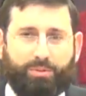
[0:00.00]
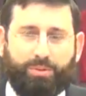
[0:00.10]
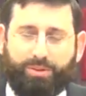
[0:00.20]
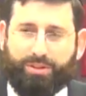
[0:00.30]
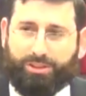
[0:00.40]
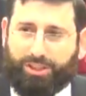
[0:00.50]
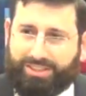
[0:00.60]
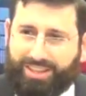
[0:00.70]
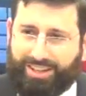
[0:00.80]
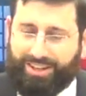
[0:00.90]
We were
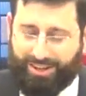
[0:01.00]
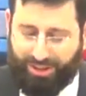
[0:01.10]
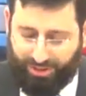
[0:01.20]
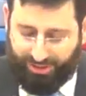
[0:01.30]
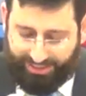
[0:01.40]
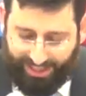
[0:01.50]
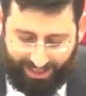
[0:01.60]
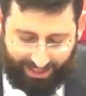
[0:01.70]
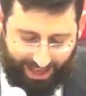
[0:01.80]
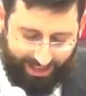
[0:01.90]
just there
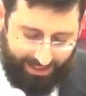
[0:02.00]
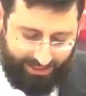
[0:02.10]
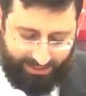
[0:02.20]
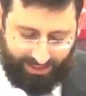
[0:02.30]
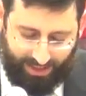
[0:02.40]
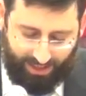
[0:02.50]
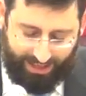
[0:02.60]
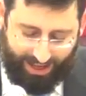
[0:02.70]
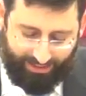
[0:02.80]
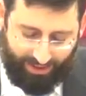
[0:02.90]
Thursday at his
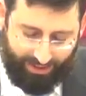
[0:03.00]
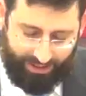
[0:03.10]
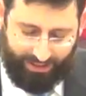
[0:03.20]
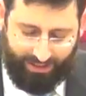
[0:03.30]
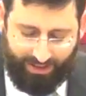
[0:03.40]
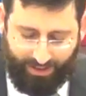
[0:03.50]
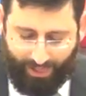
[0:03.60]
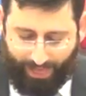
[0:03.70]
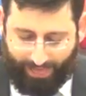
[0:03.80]
uh, kever in